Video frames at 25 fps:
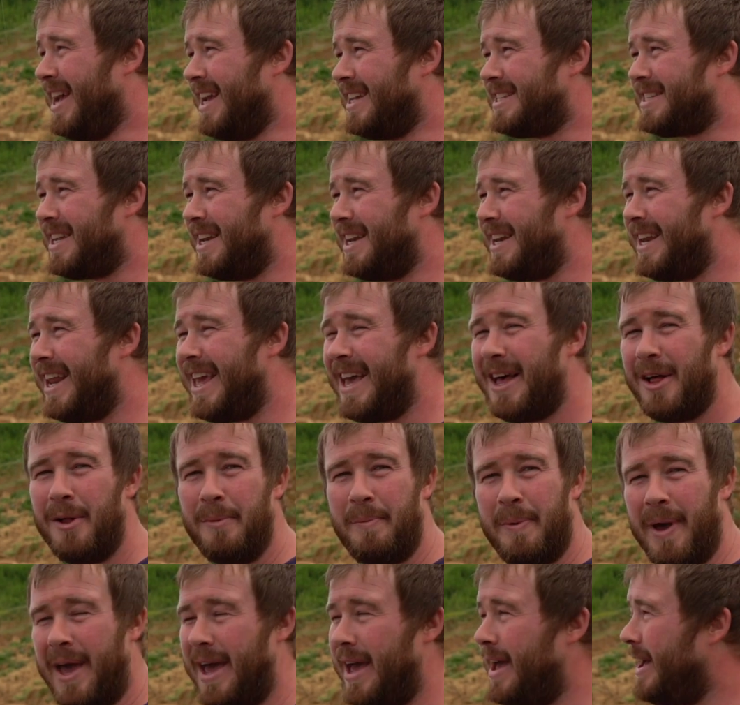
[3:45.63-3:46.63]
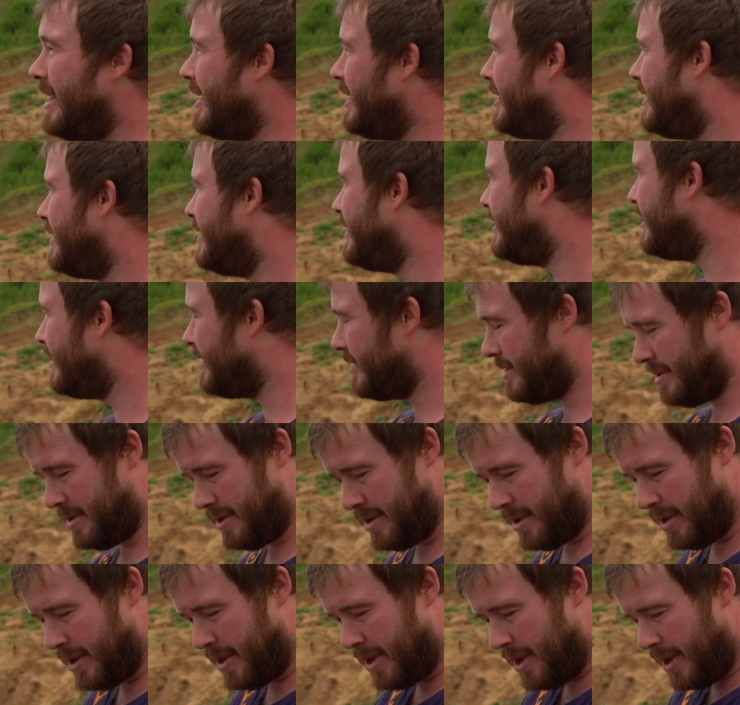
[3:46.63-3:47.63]
It's a little bit.
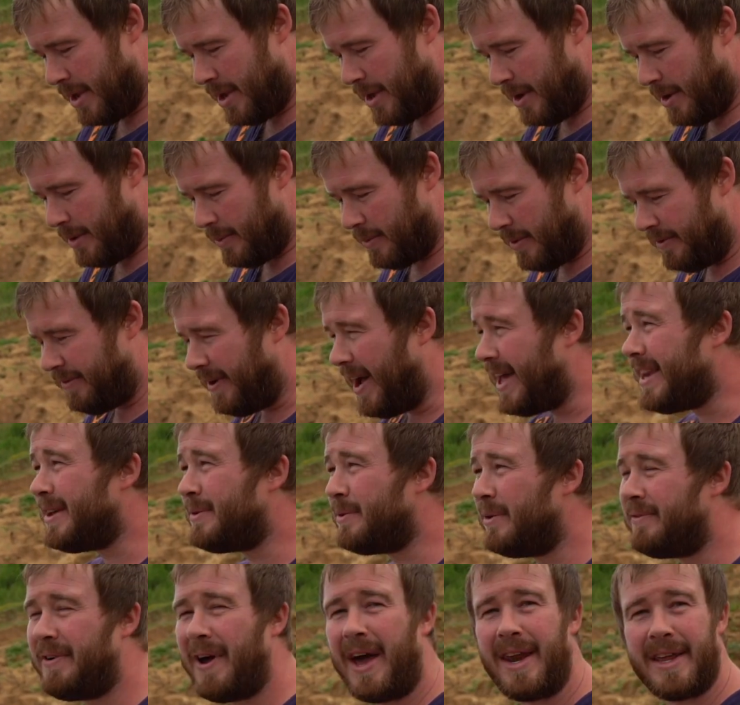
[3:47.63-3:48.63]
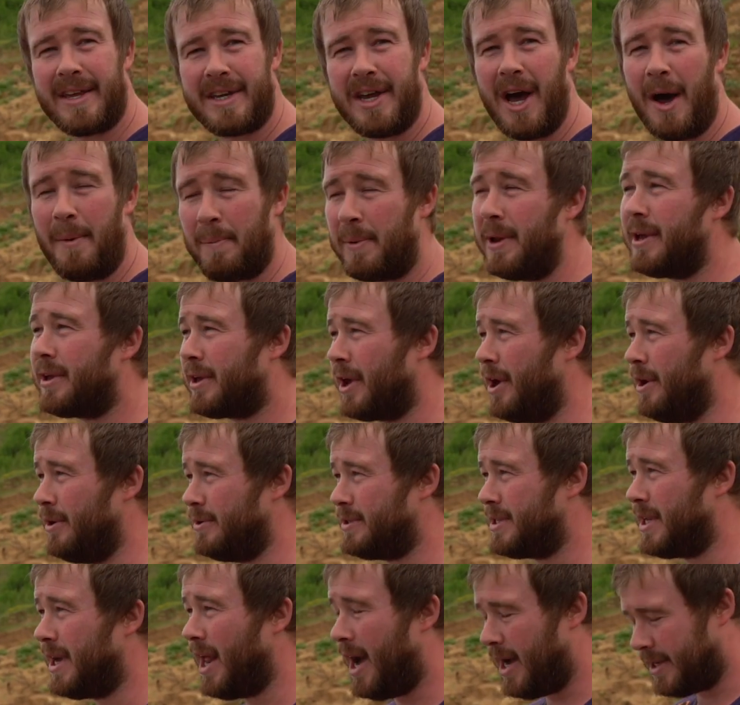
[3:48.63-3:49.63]
We've had a couple of
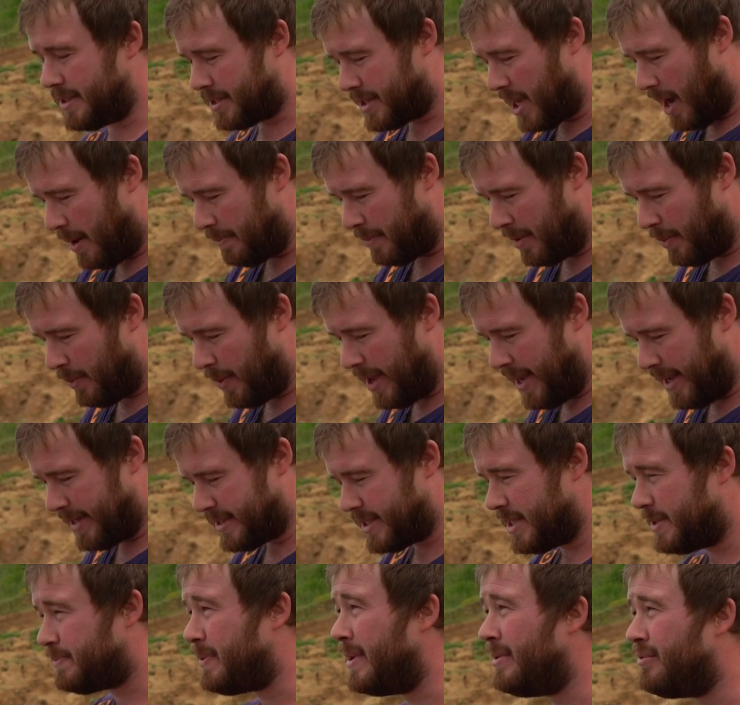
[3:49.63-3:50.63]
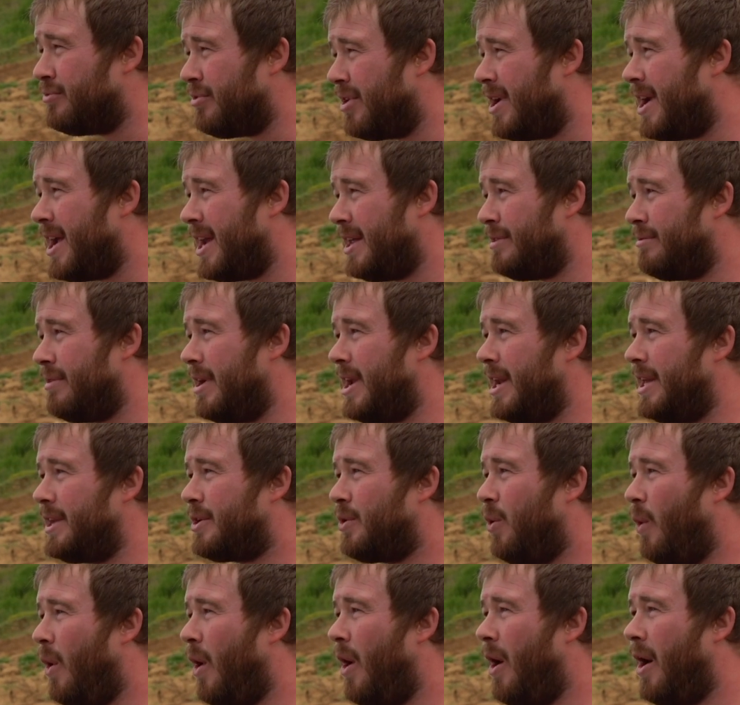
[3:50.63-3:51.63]
goes the last couple of weeks. It's been really
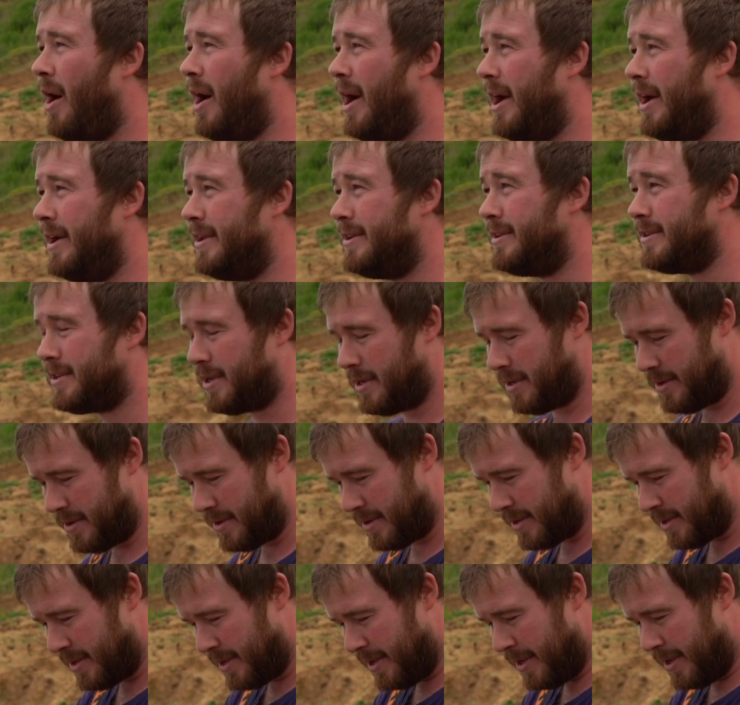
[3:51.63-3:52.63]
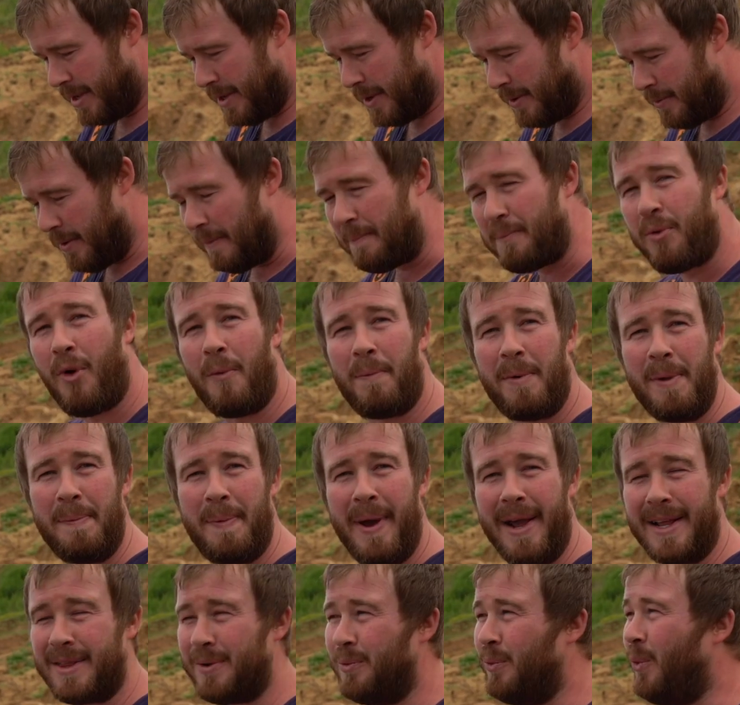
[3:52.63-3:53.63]
quiet, and we've probably
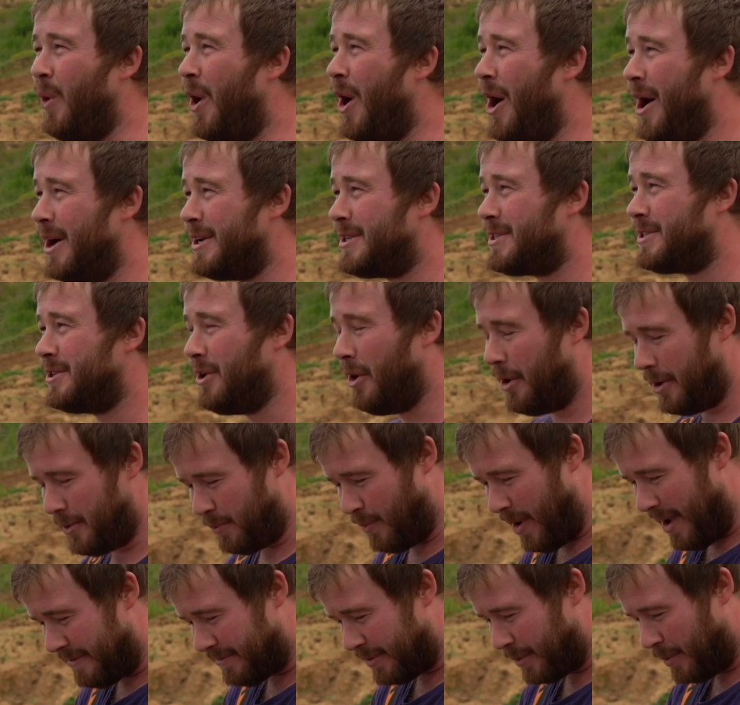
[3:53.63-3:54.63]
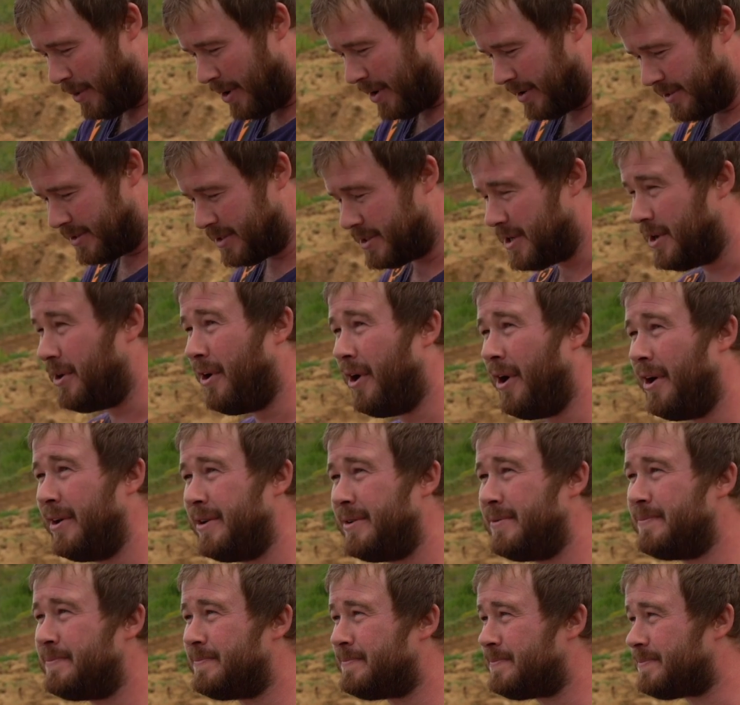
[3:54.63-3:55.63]
picked the worst night weather-wise
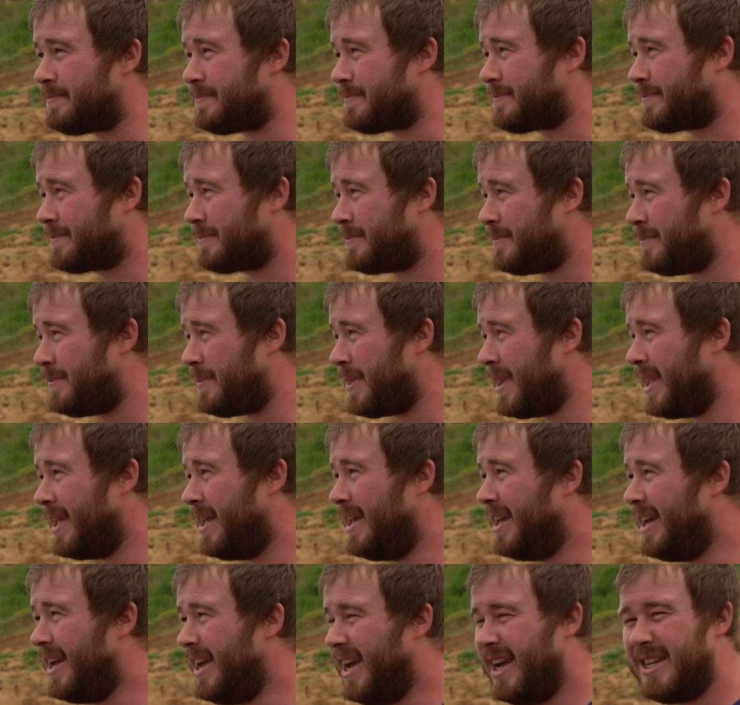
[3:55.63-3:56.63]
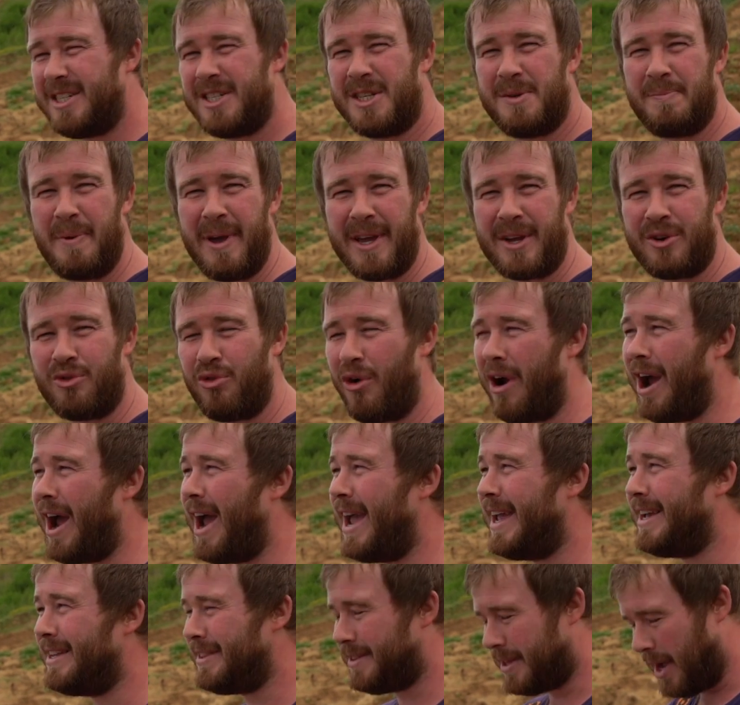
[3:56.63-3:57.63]
tonight. It's just a bit
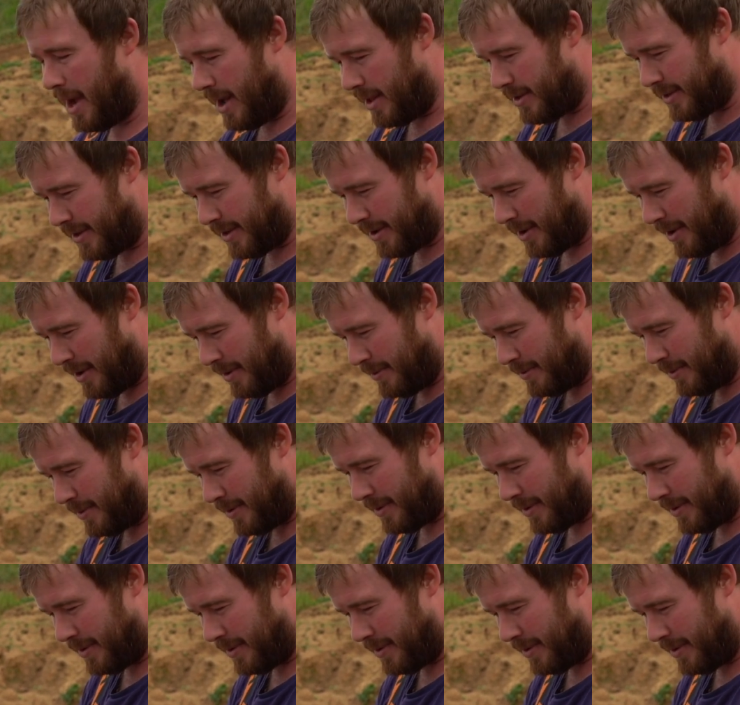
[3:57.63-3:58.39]
grey and dull, you know.